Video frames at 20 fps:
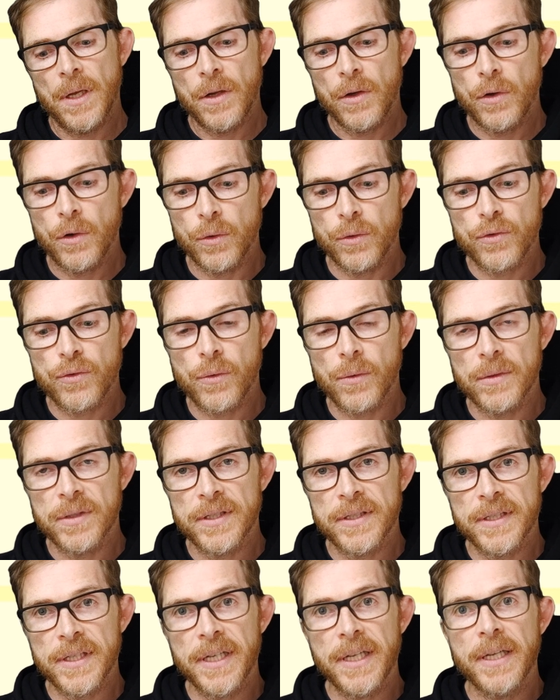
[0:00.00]

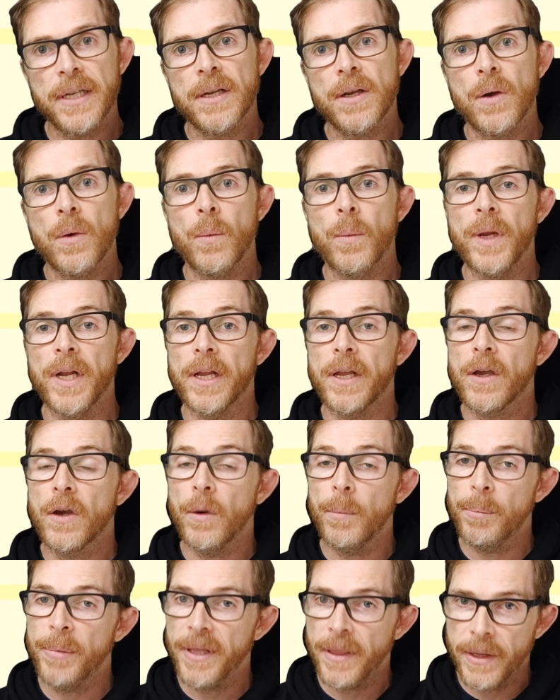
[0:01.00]
CTRL+C will
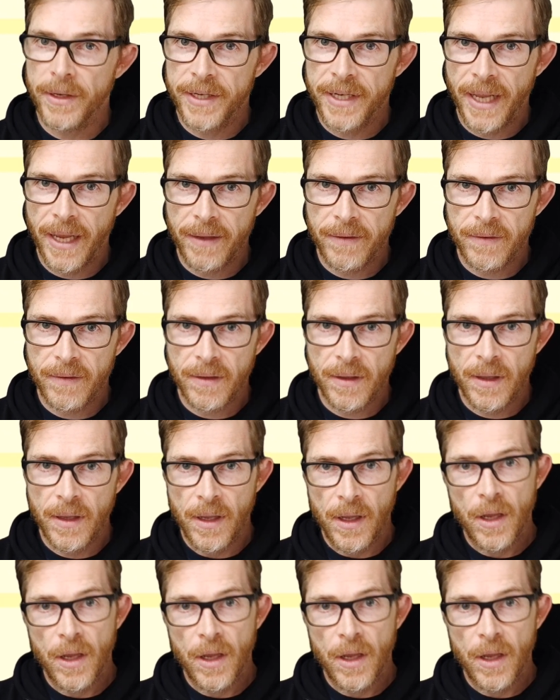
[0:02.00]
copy the text.